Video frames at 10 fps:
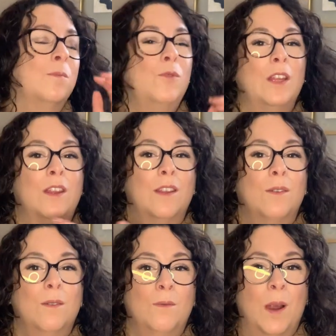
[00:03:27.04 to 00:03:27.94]
with
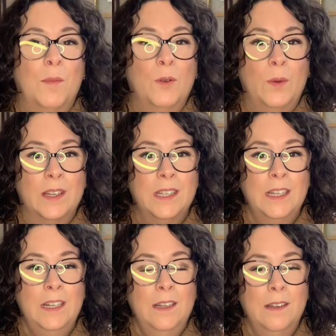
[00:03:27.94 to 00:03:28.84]
Rebel
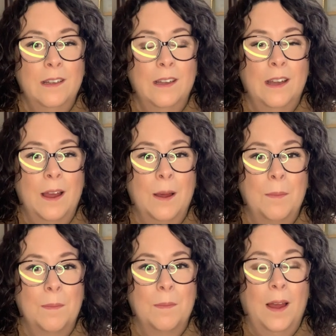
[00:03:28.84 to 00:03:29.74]
Wilson.
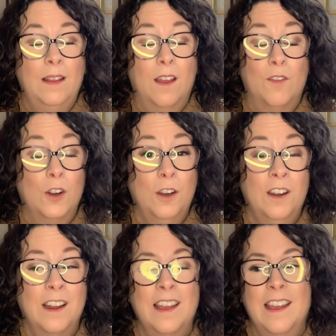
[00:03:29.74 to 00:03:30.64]
I love
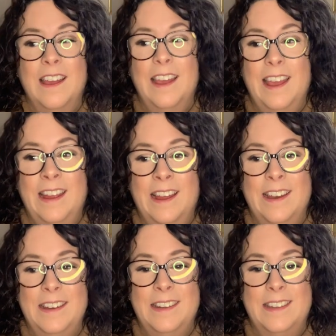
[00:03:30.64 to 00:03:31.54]
her,
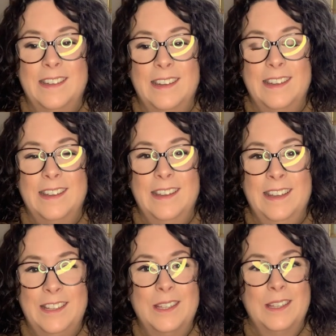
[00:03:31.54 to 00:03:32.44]
and
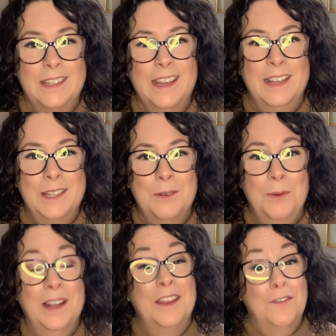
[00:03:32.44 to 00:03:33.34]
it's
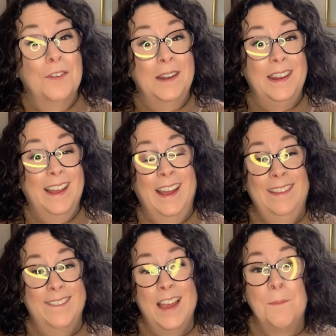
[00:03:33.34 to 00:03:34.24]
really funny. I
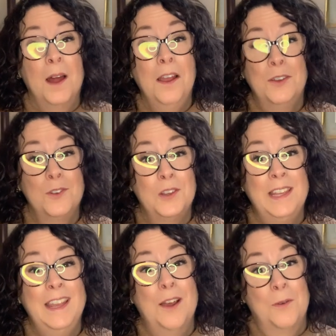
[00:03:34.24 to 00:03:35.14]
love it. I'm not
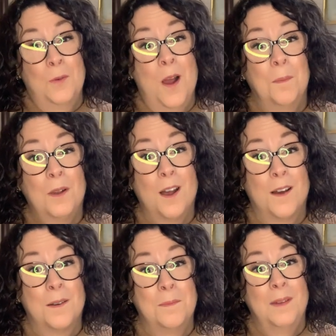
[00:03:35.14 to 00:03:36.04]
usually a
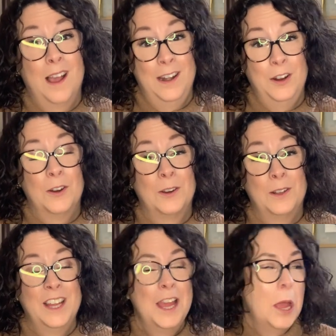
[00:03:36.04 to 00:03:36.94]
rom-com kind of
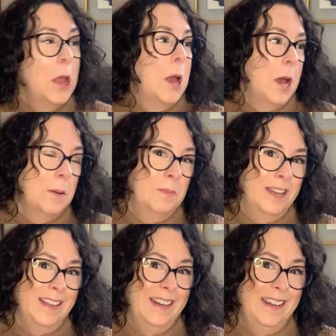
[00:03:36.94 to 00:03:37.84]
girl,
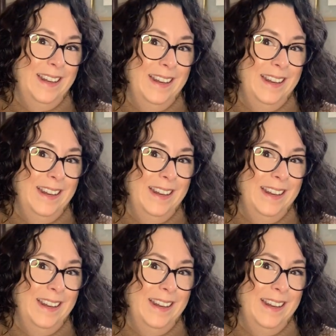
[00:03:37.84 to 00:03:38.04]
but